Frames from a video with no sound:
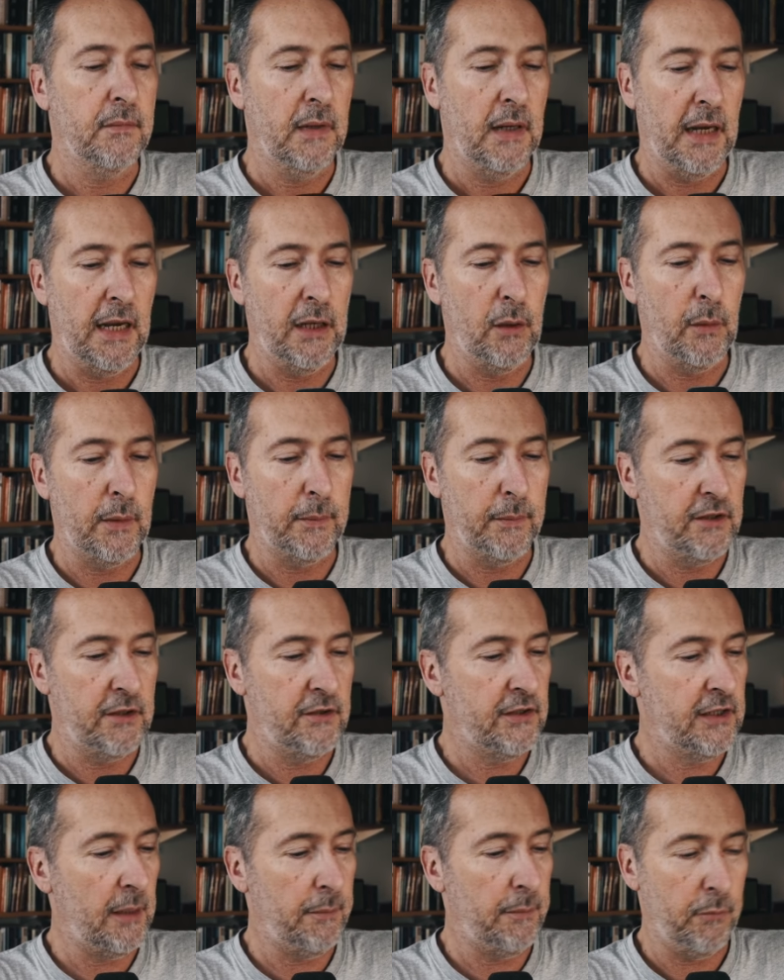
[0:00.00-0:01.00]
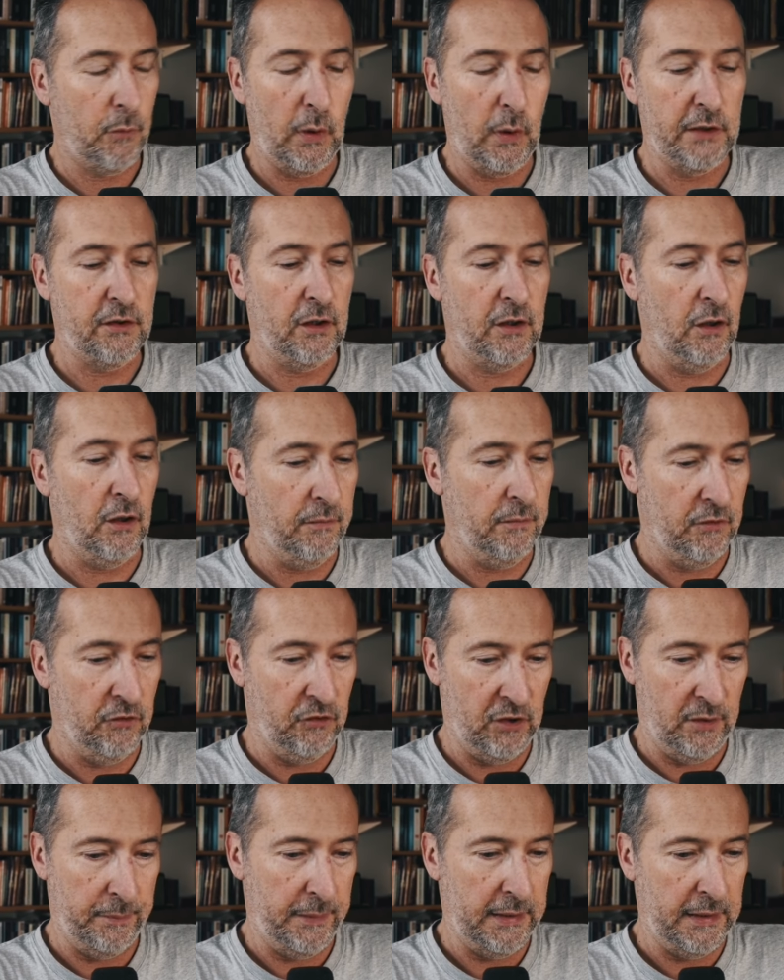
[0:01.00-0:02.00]
Anyway, I'm going to skip quite a lot,
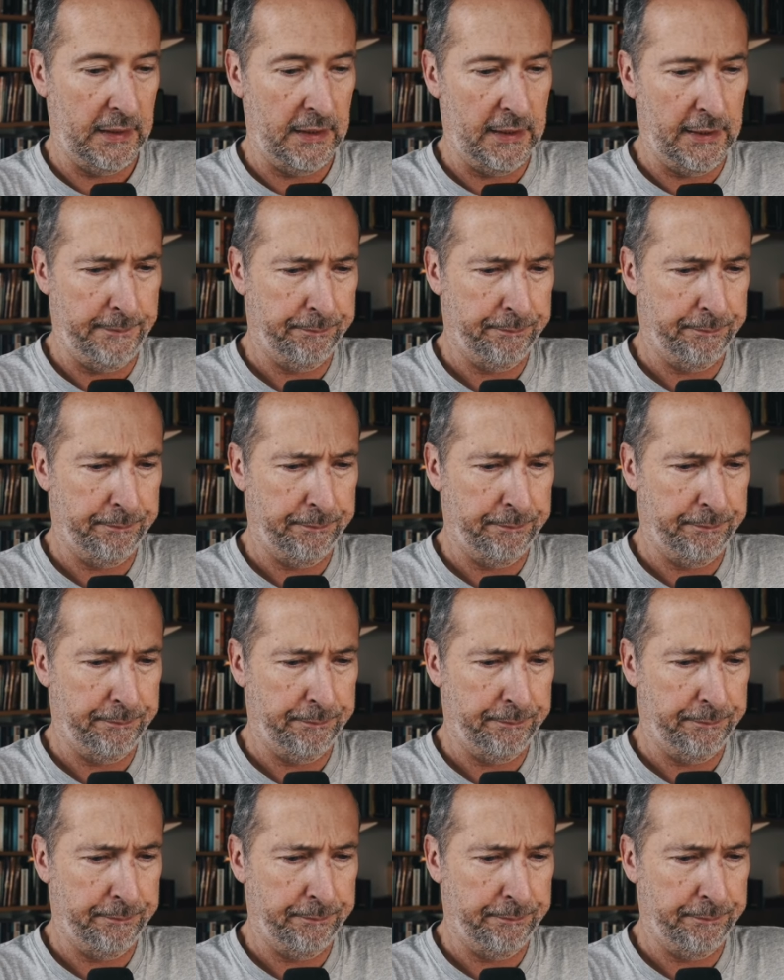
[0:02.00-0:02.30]
jump in here.